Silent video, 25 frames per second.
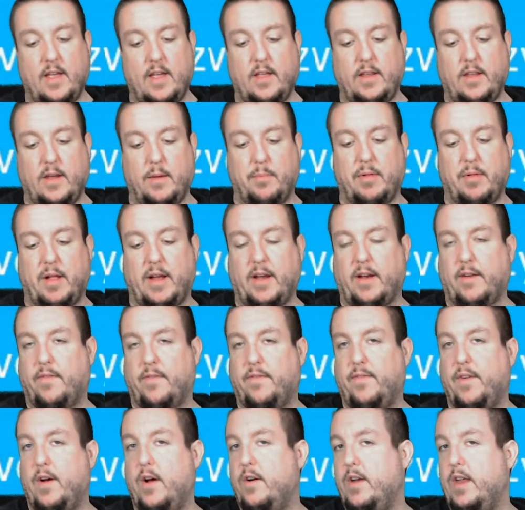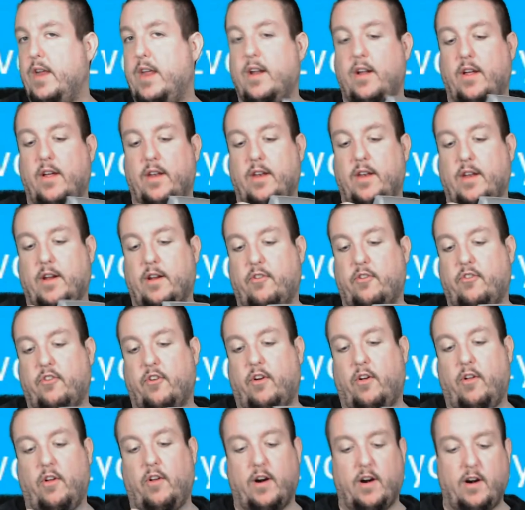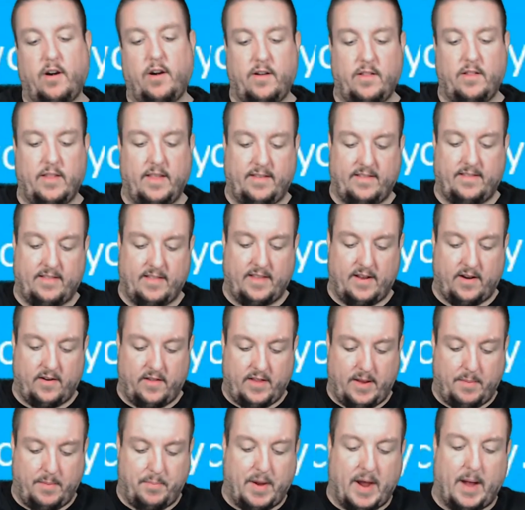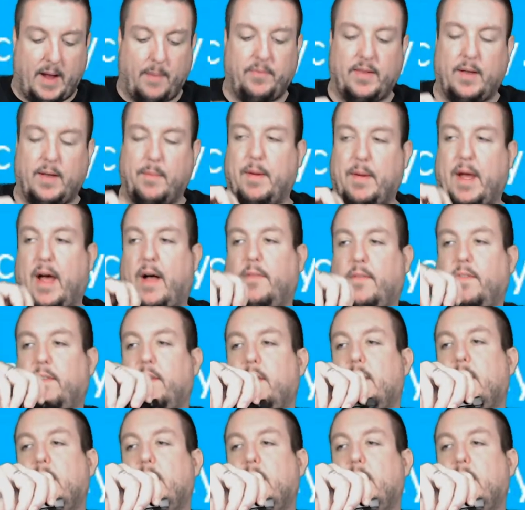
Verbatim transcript: You plug your phone in on the controller. This literally pops up out.